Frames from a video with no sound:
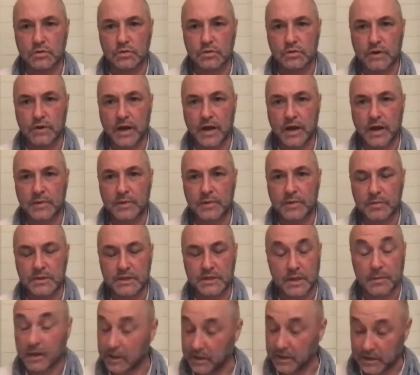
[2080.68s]
Rami and
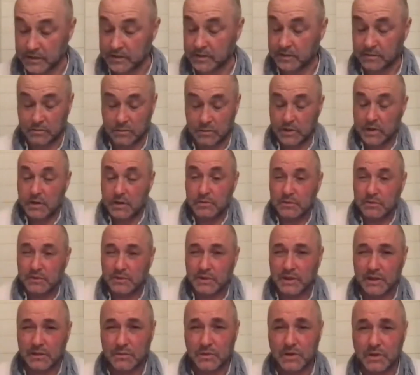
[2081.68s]
Bassam, listen, when
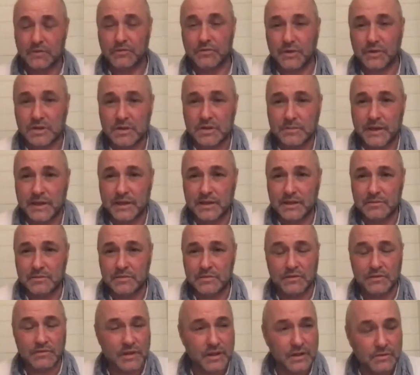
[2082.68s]
I first met them,
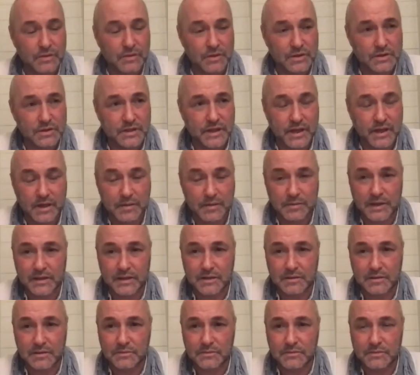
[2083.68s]
the very first day I
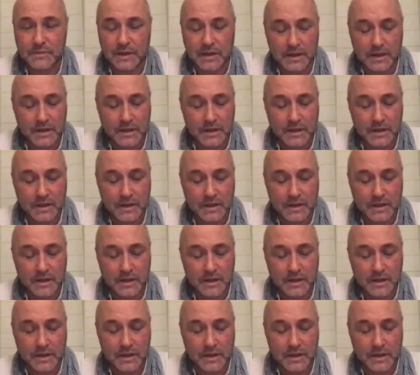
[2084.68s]
met them,